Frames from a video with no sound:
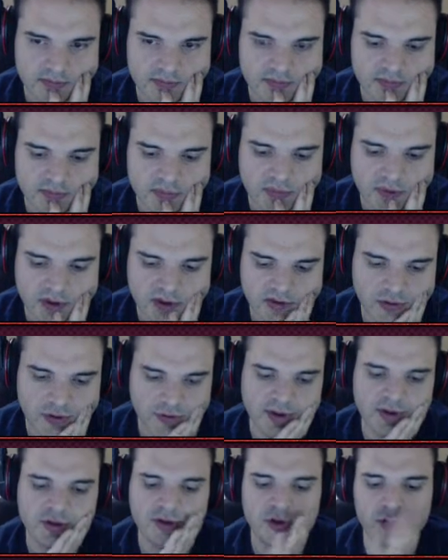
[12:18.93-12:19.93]
It's not going to be
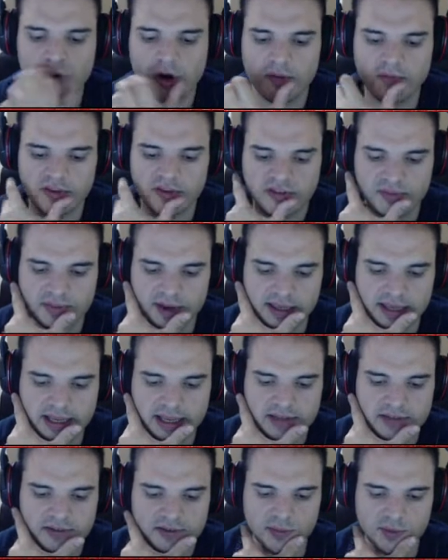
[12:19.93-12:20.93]
too obvious for my lead,
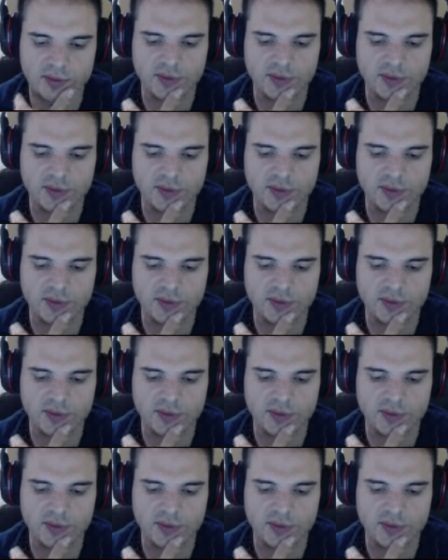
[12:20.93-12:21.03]
so we will go